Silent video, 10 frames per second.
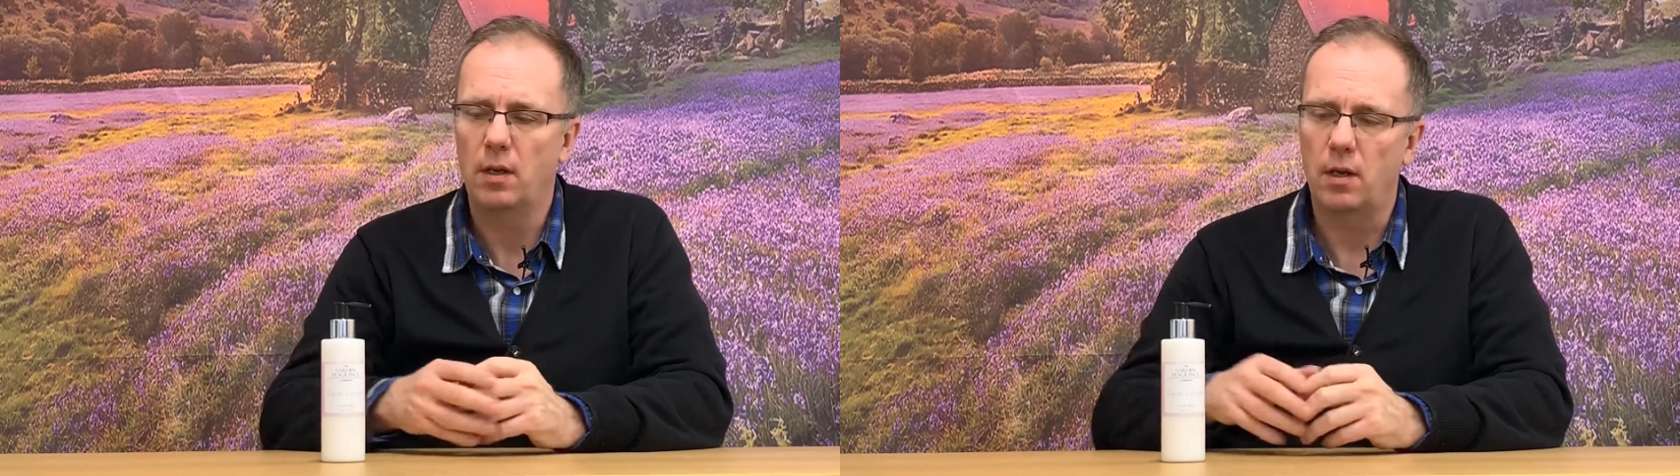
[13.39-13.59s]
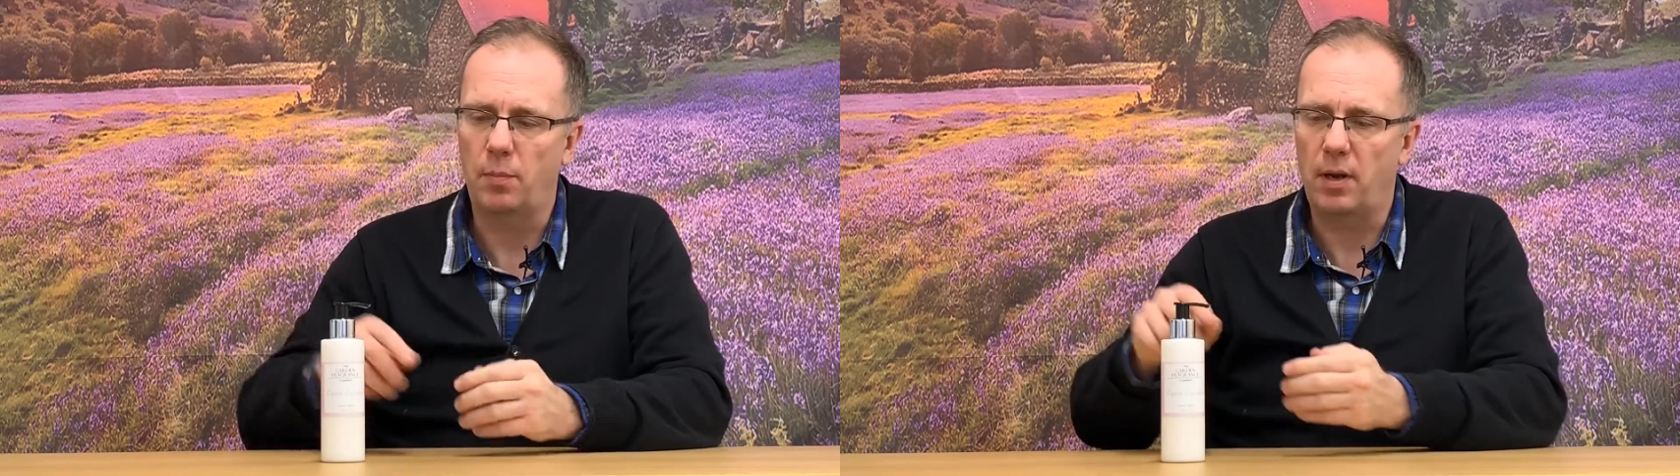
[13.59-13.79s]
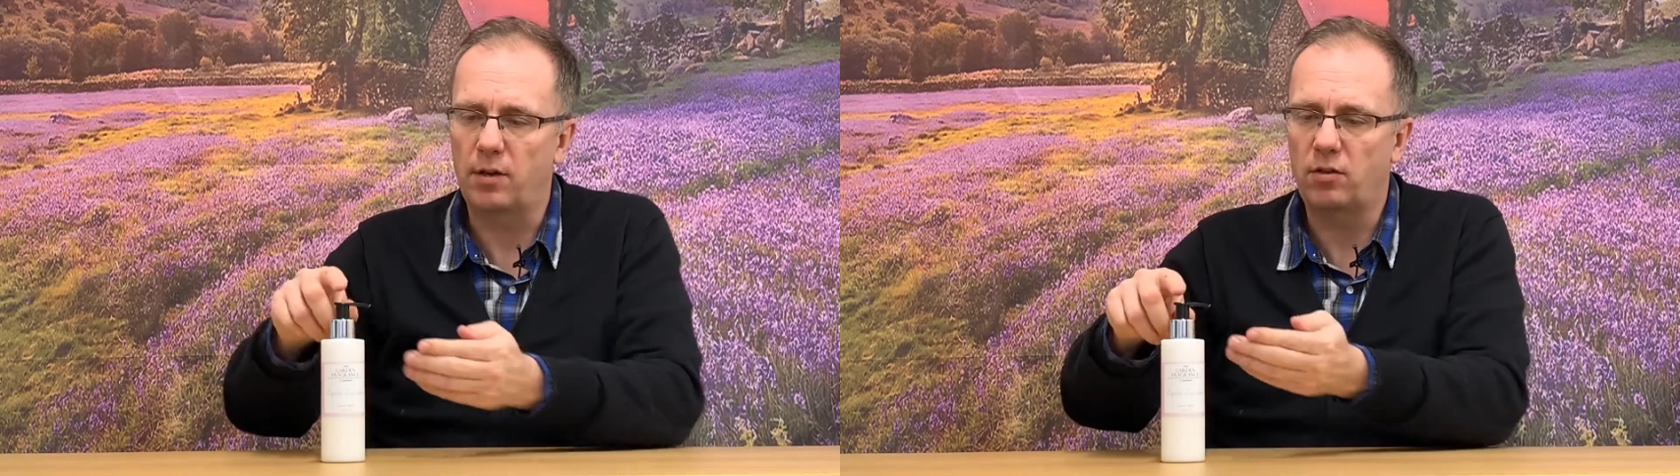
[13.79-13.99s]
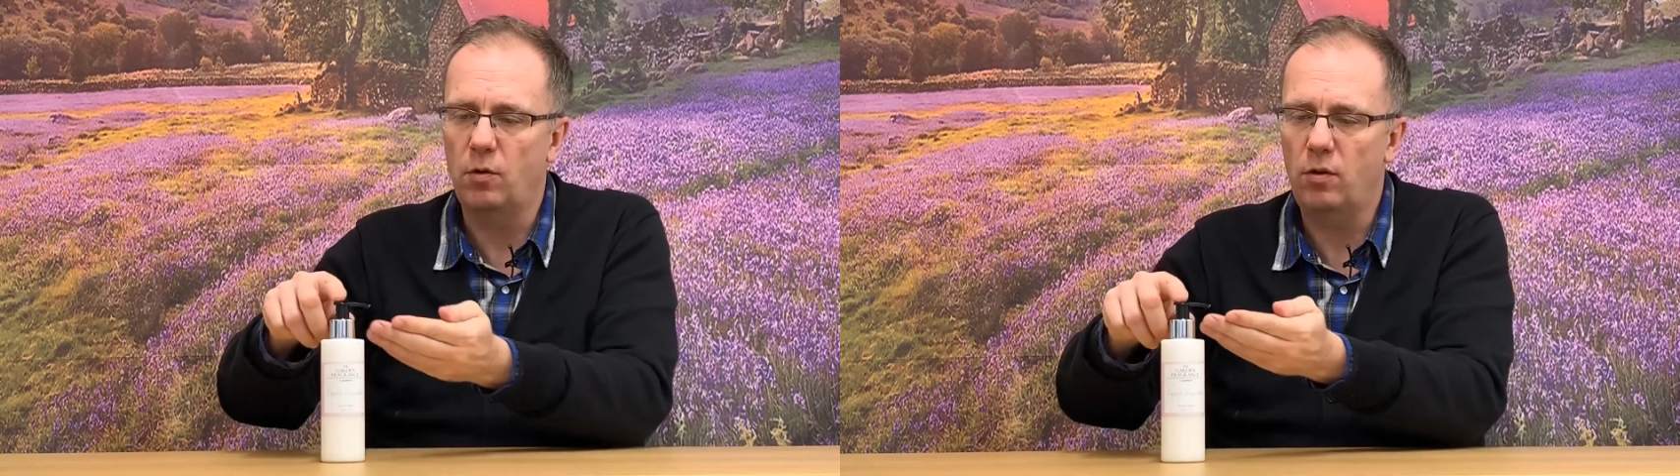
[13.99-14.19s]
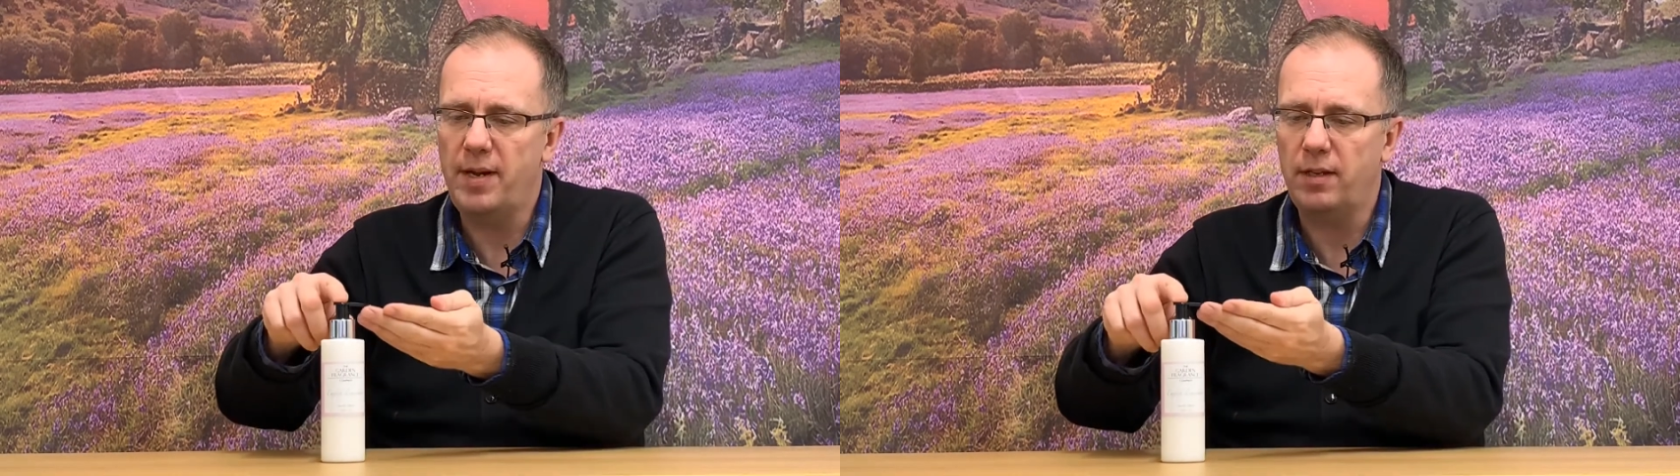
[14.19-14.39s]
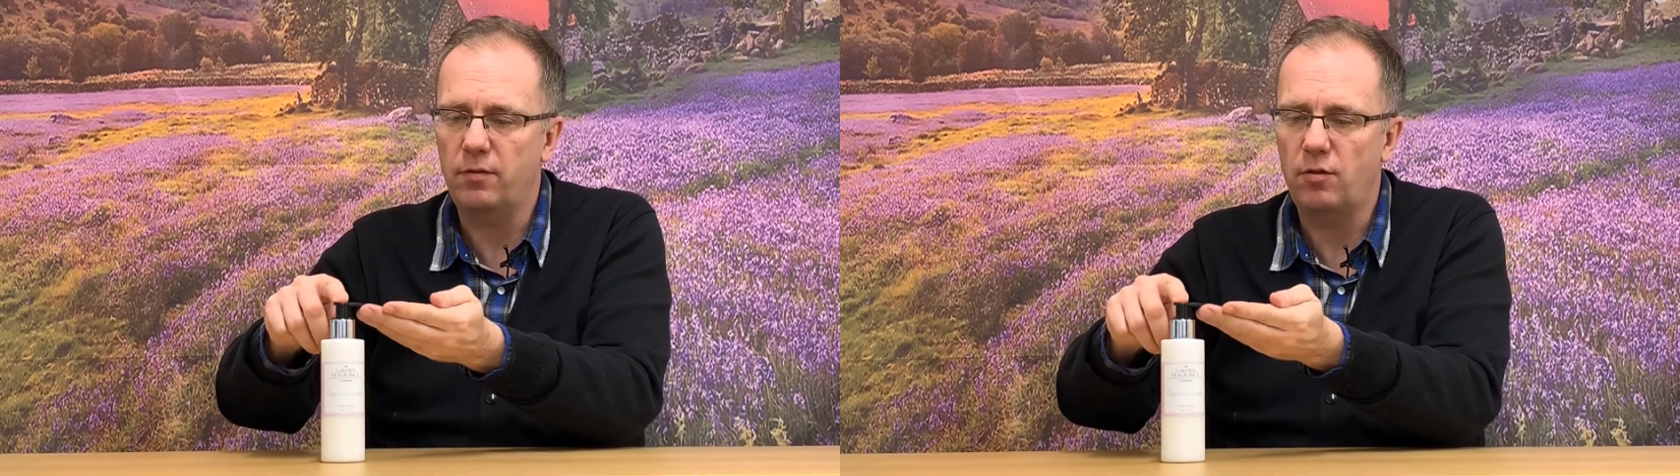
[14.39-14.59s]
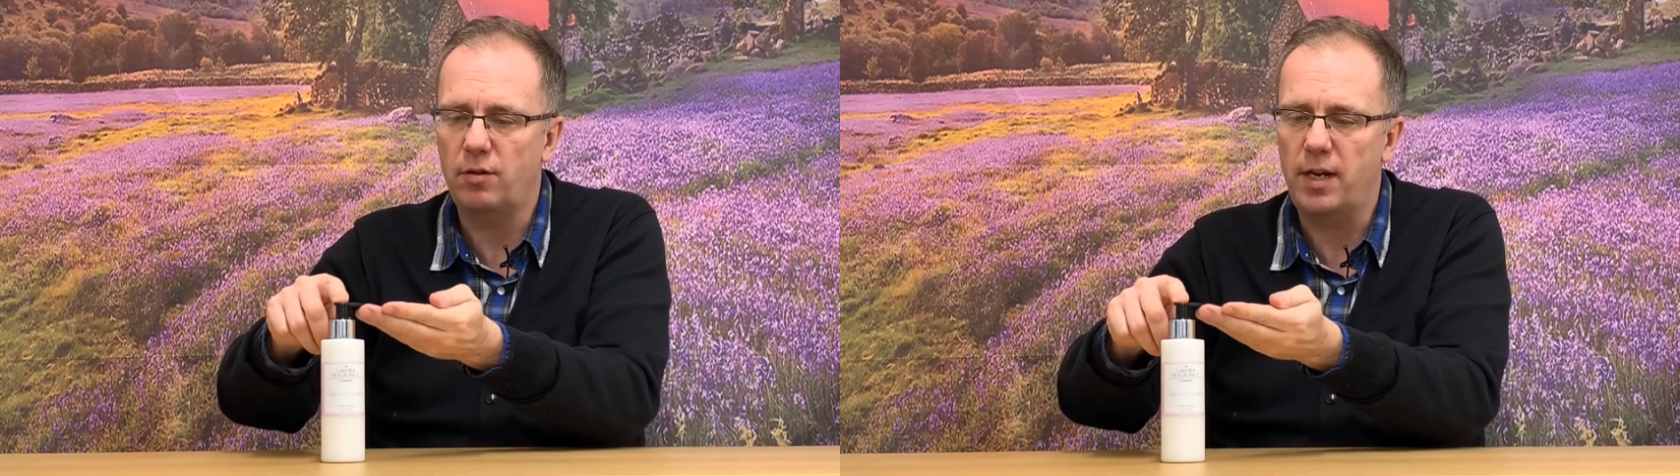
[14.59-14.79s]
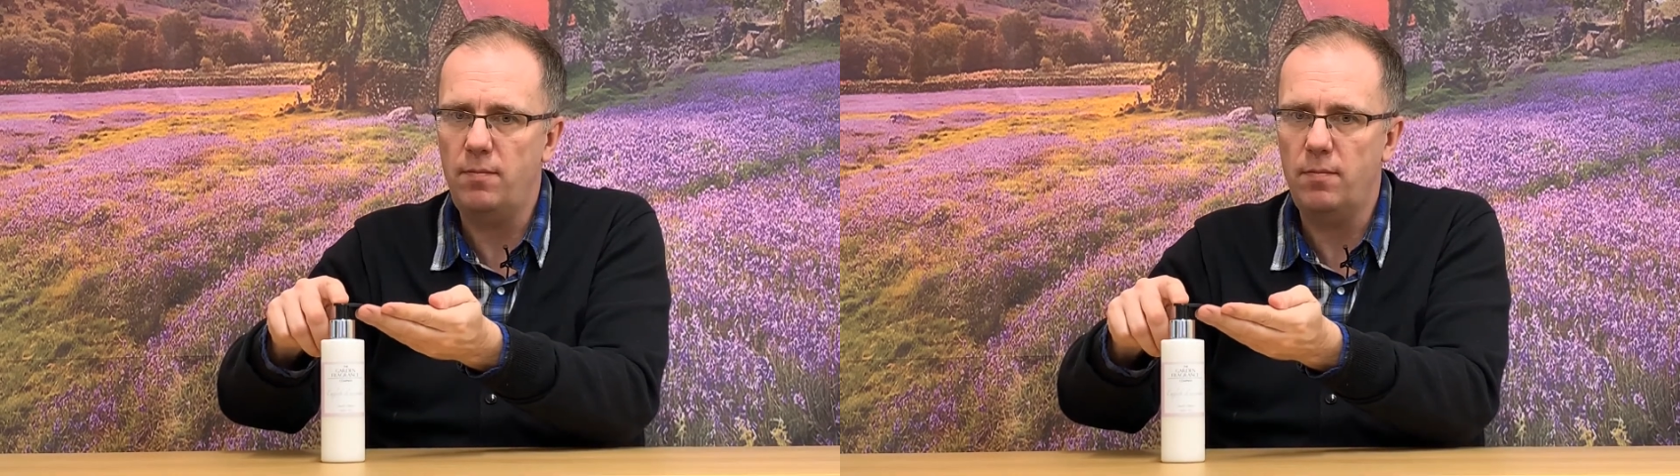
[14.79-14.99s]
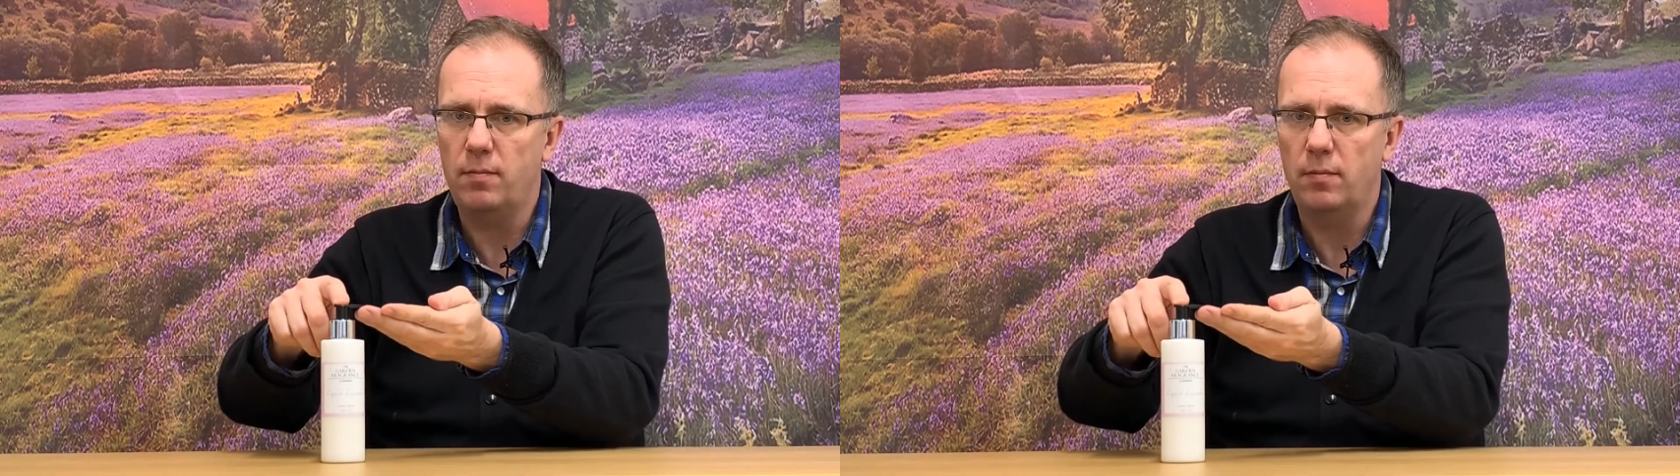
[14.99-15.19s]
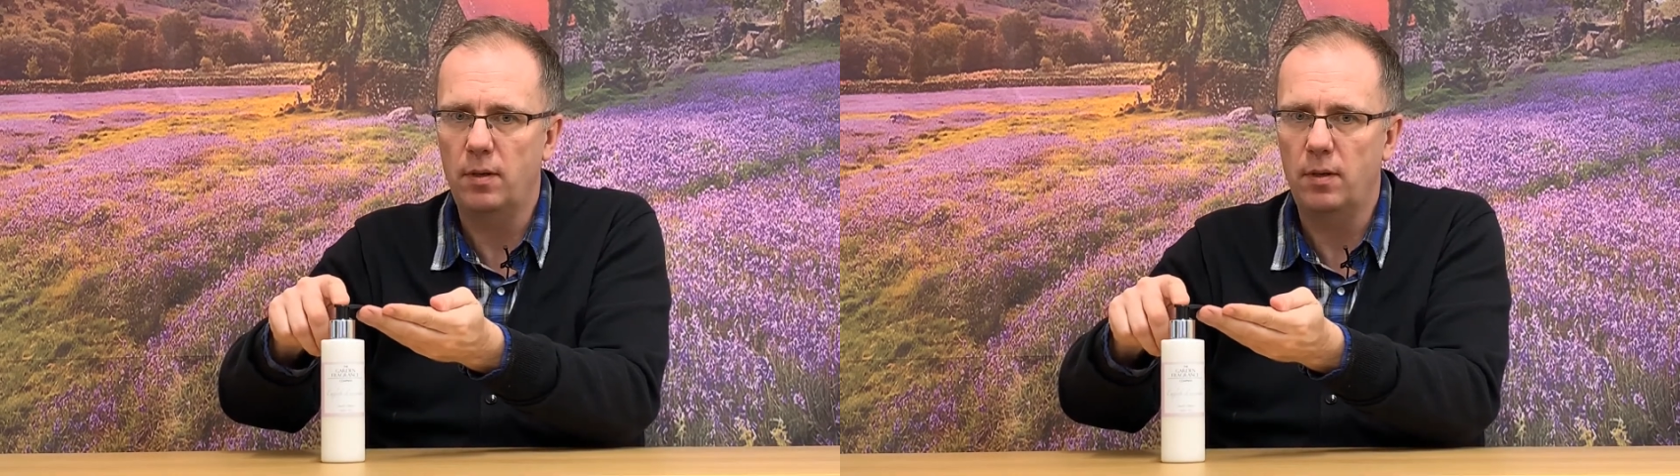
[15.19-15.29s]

Apply a small amount of cream